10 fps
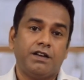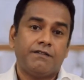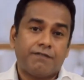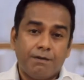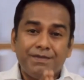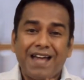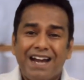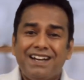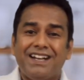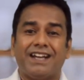From
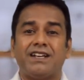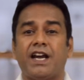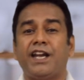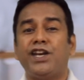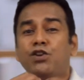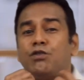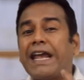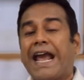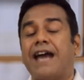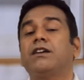that date, a new
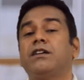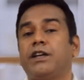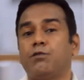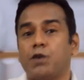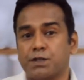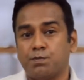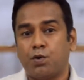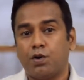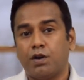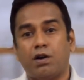category was
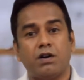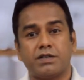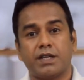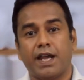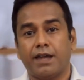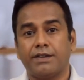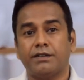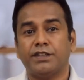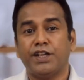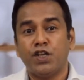born
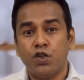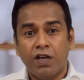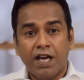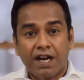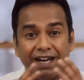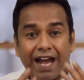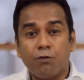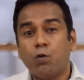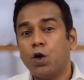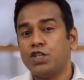altogether. The new
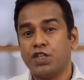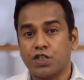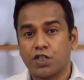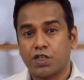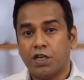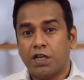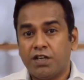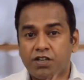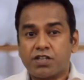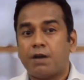divergence
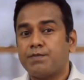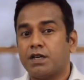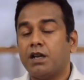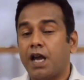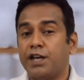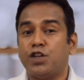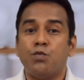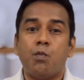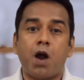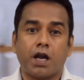disrupted a new
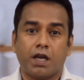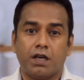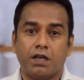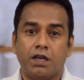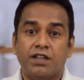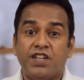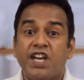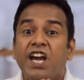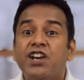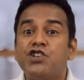market,
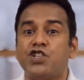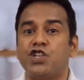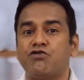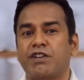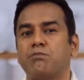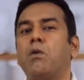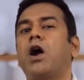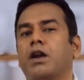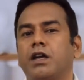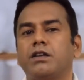the energy drink
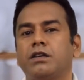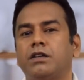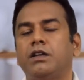market.